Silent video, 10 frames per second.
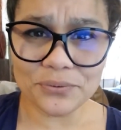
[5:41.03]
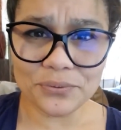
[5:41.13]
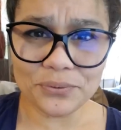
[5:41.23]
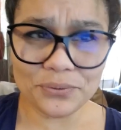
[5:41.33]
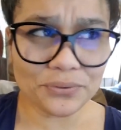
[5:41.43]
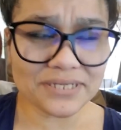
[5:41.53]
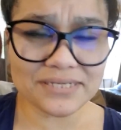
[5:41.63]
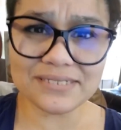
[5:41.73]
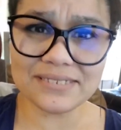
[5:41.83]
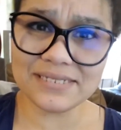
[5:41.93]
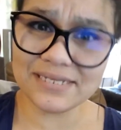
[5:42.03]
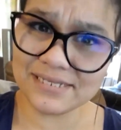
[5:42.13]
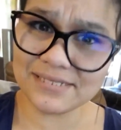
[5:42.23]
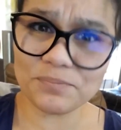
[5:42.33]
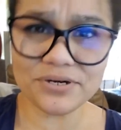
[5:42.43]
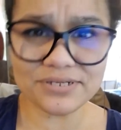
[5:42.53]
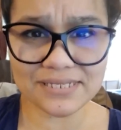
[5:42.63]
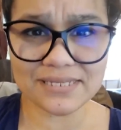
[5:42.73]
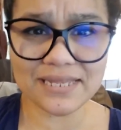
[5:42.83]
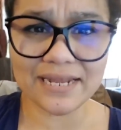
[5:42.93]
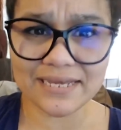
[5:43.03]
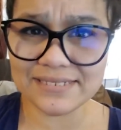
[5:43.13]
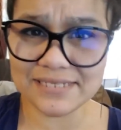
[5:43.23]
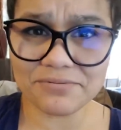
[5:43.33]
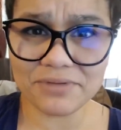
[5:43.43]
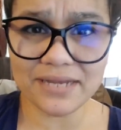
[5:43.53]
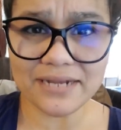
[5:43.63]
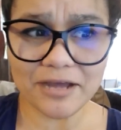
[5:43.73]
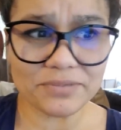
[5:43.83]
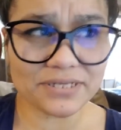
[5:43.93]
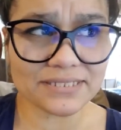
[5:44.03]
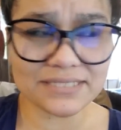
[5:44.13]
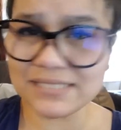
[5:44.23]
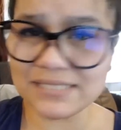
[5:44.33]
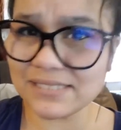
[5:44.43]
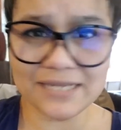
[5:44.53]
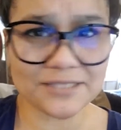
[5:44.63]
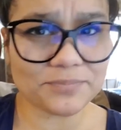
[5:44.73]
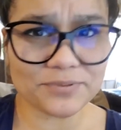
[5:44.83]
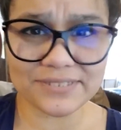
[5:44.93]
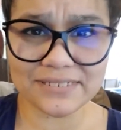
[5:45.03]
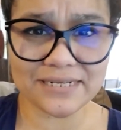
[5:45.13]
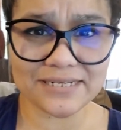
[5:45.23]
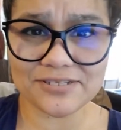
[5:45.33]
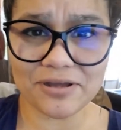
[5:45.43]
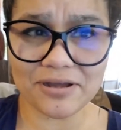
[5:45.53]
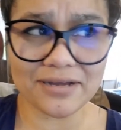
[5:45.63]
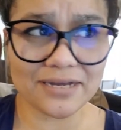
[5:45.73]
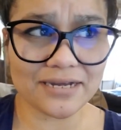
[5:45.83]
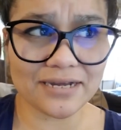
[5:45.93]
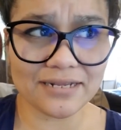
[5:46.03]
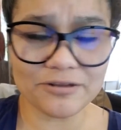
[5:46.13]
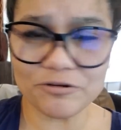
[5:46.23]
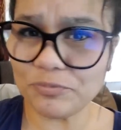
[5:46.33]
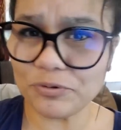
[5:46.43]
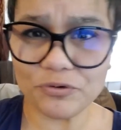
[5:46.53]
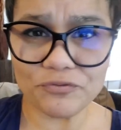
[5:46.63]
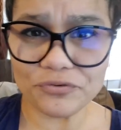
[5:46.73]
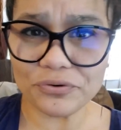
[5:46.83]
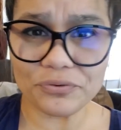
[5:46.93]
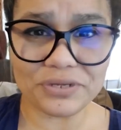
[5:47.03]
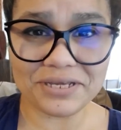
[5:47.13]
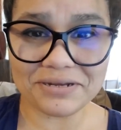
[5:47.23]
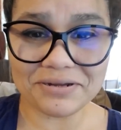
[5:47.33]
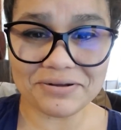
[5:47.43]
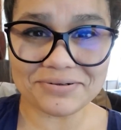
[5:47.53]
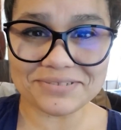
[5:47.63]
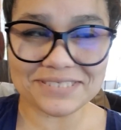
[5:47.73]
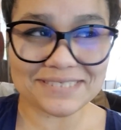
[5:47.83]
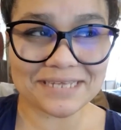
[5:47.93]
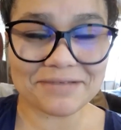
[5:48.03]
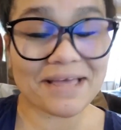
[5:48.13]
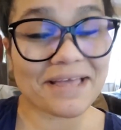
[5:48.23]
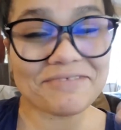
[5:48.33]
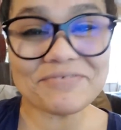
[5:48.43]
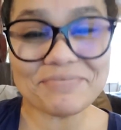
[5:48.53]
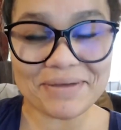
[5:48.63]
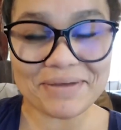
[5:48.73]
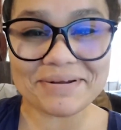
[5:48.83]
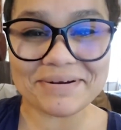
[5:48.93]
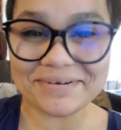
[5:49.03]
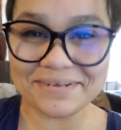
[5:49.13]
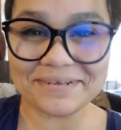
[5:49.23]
who is this person that I see right now? Because this is not the person I saw a little bit over a week ago. And she's like, I feel better,